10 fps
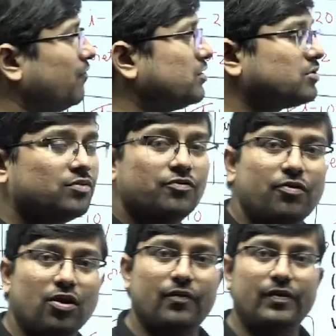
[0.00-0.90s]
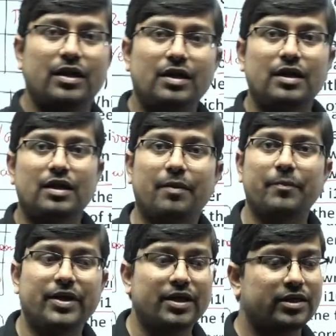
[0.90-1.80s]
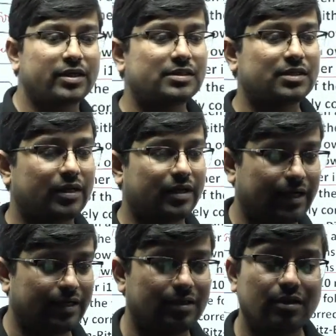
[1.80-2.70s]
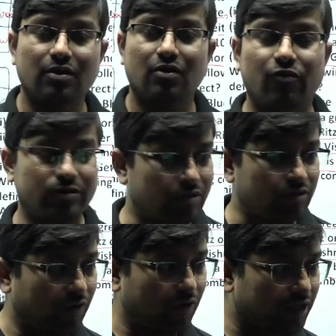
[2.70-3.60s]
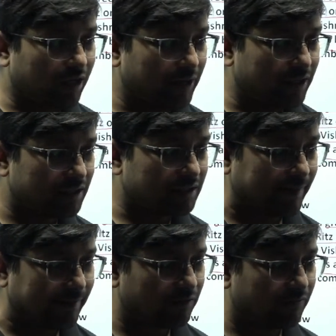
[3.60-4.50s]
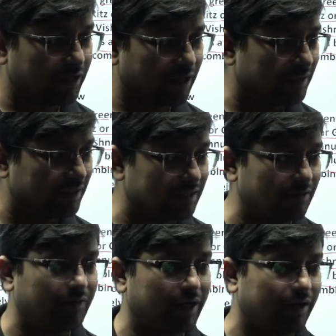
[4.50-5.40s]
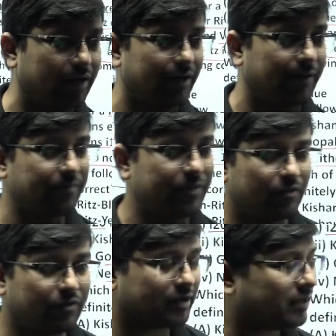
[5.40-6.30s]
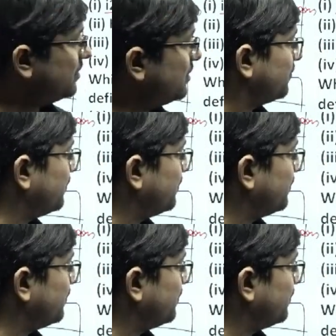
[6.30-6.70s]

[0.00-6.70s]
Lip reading: which of the following combination is correct? Which of the following combination is correct? So, Vikramaditya, very good. Vikramaditya,